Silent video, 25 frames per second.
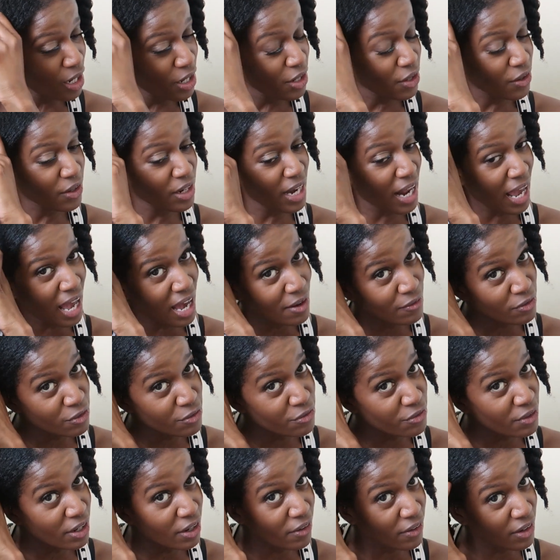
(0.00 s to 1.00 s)
you're gonna have a
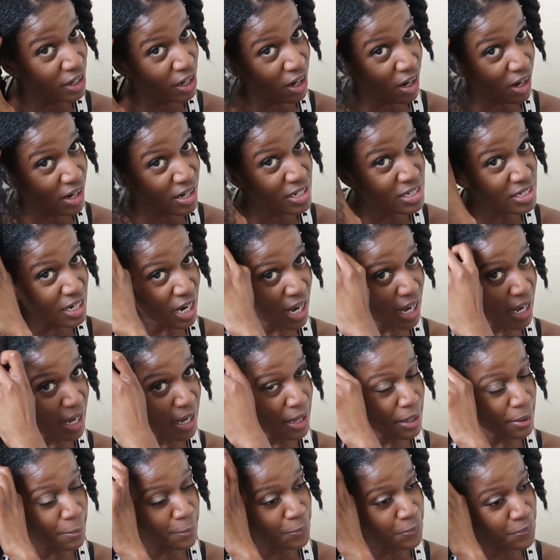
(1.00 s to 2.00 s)
very hard
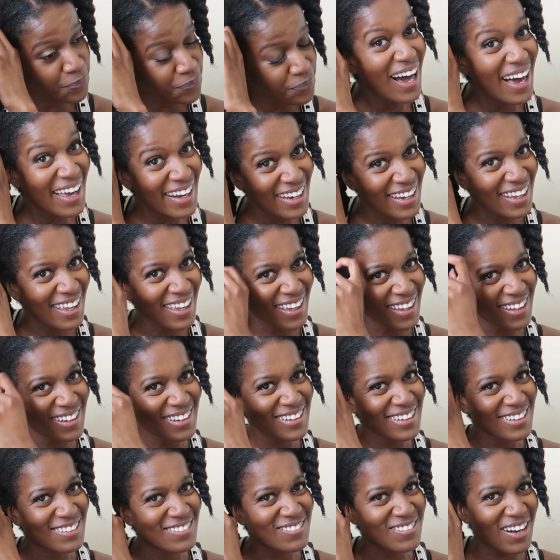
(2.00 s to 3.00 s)
time cutting it,
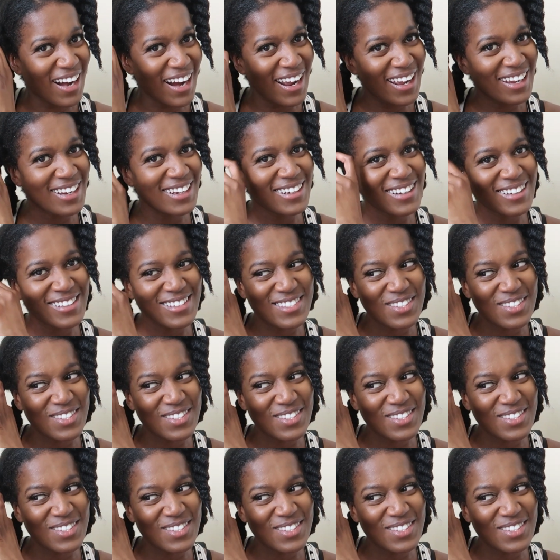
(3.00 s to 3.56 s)
right?